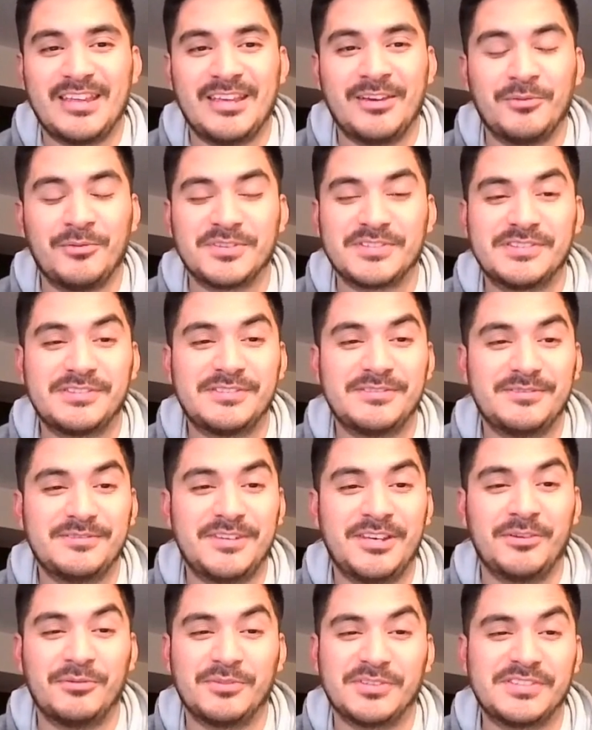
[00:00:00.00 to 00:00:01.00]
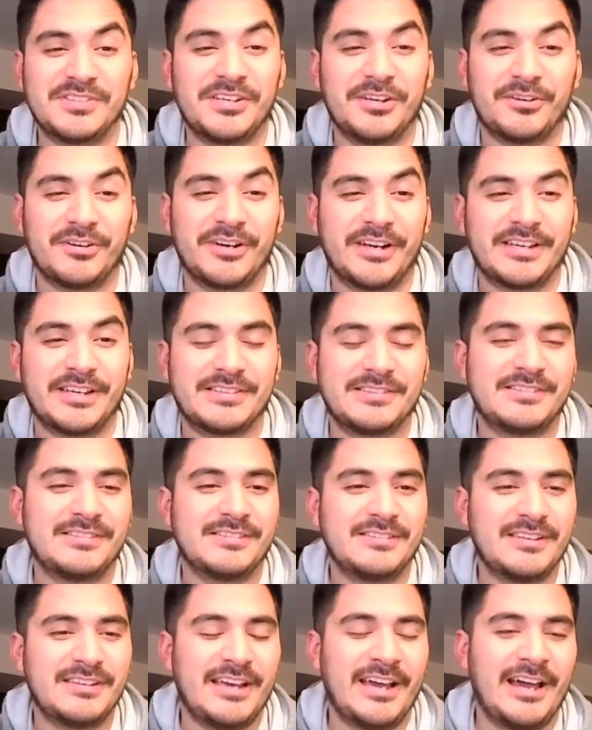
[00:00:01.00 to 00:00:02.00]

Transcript: it was it was serious.